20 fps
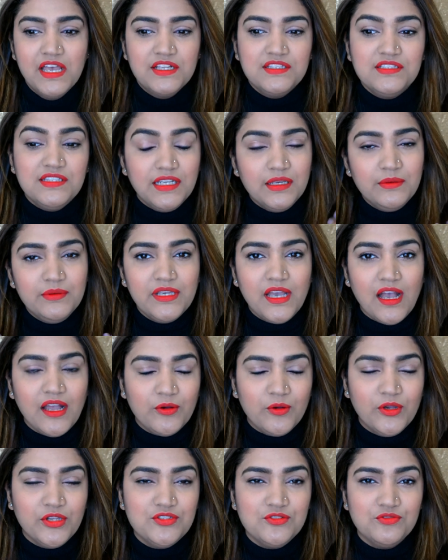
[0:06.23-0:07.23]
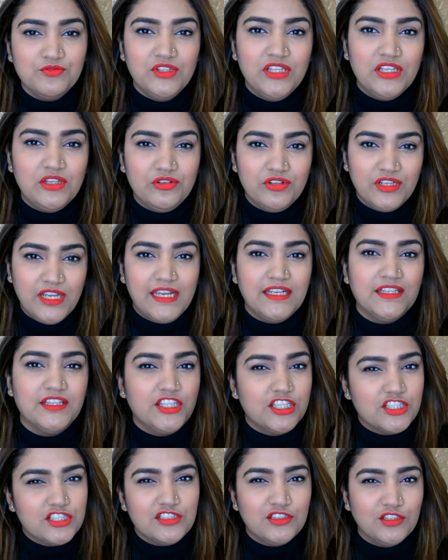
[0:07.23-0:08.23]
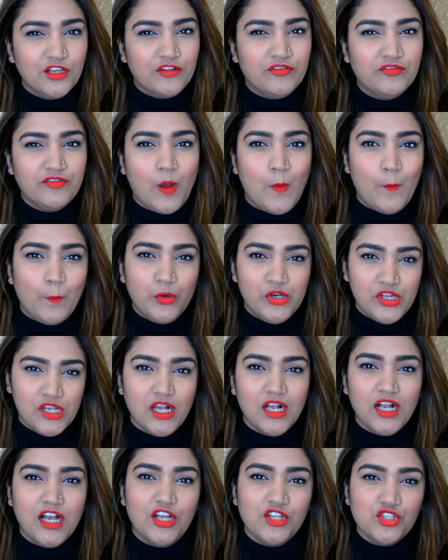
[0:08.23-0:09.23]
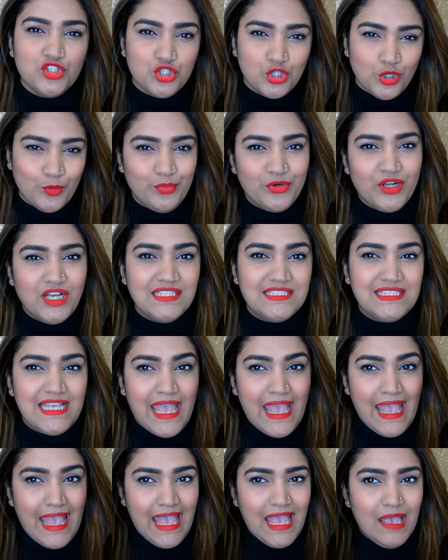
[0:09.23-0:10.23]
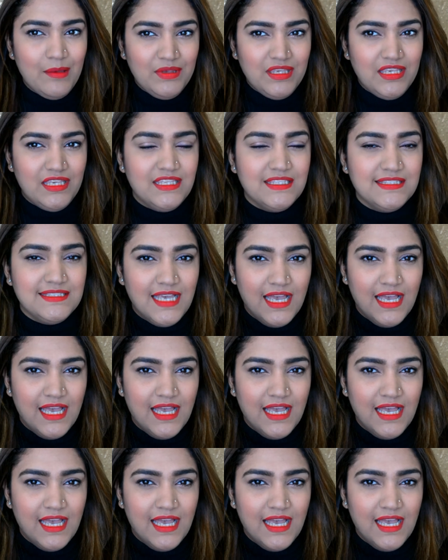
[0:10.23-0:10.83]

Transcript: today we are going to recreate this look from Priyanka Chopra's Emmys